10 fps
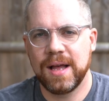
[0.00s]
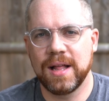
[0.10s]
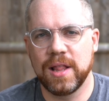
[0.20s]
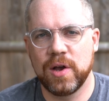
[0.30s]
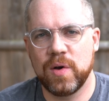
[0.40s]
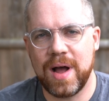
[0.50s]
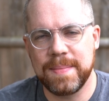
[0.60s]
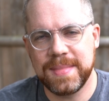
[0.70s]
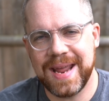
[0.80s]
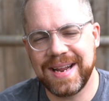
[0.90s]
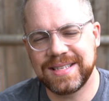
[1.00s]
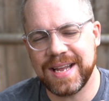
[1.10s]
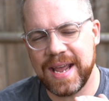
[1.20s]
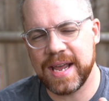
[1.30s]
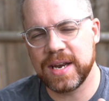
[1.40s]
Hello, I'm Nate
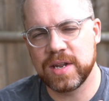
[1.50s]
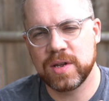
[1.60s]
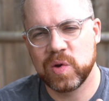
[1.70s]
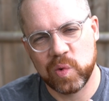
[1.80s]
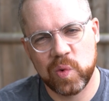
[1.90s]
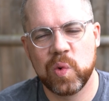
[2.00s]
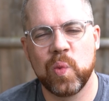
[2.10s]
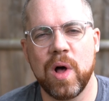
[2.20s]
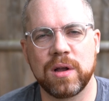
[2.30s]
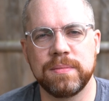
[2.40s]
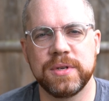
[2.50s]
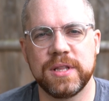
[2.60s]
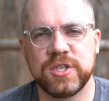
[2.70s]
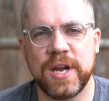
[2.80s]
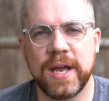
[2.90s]
and welcome to
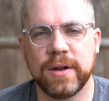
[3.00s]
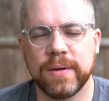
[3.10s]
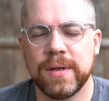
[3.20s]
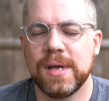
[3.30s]
the channel.